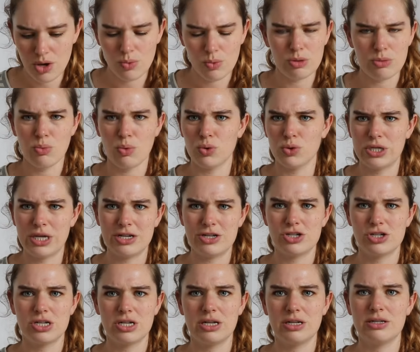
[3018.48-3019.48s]
with more
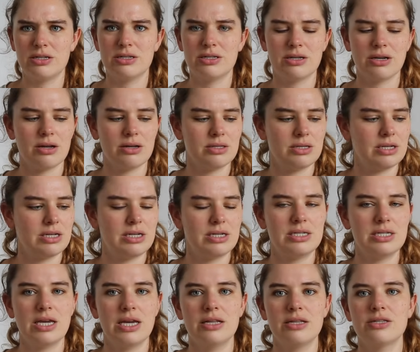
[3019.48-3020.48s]
tension at the start than at
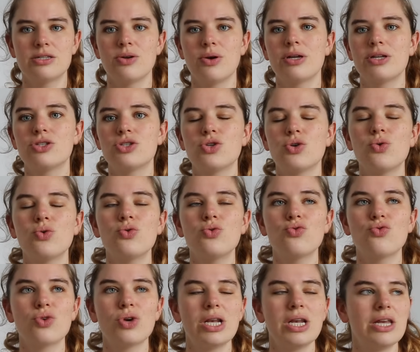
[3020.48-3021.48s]
the end, so I
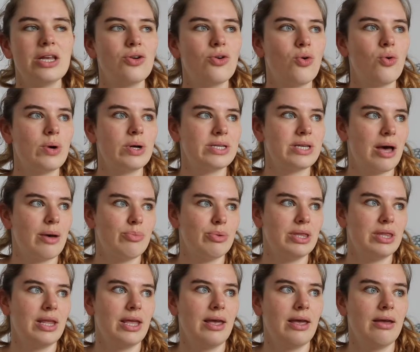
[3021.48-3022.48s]
don't really know what
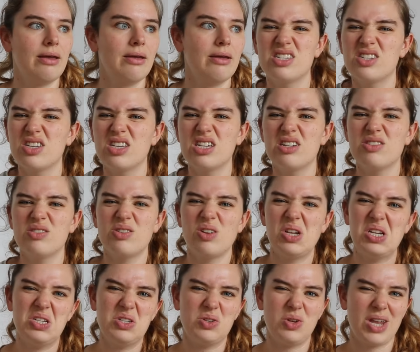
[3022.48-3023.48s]
happened there. So there's a
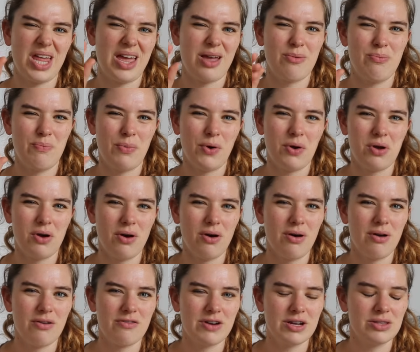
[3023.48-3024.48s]
little like pucker
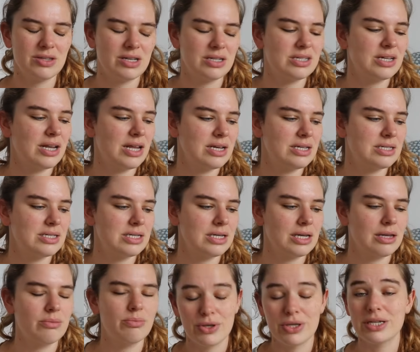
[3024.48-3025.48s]
around that
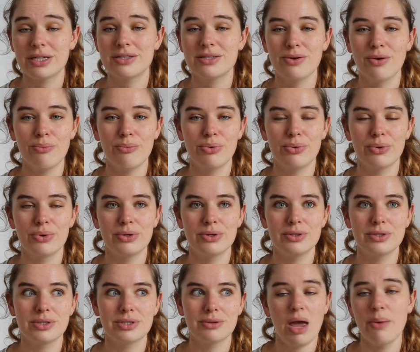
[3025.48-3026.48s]
elastic, but at some
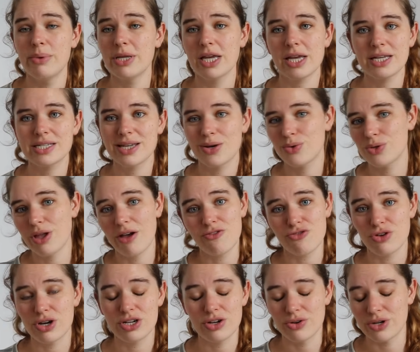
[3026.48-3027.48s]
point, I mean, I guess I could have
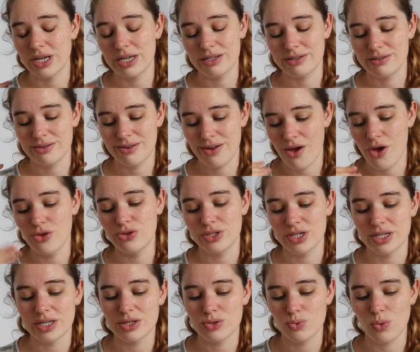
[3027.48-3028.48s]
redone it
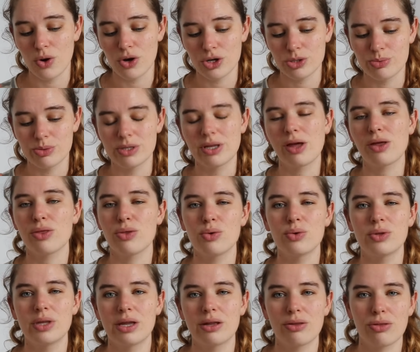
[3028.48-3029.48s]
until it worked, but I
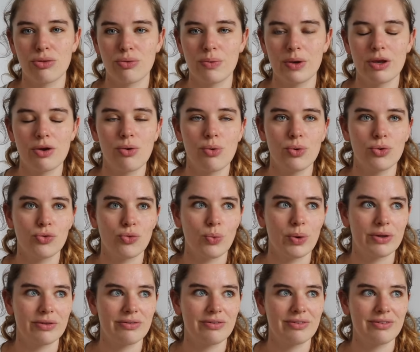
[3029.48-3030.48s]
thought that 3 goes
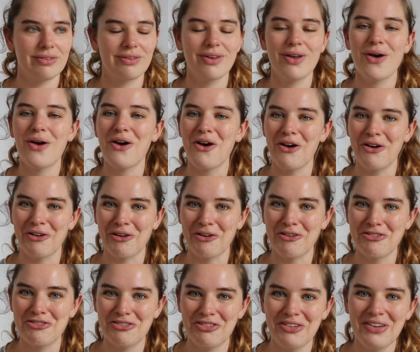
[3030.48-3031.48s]
was
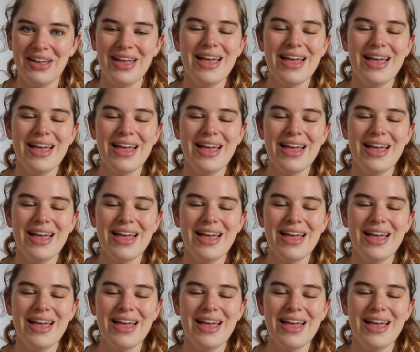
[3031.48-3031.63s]
enough.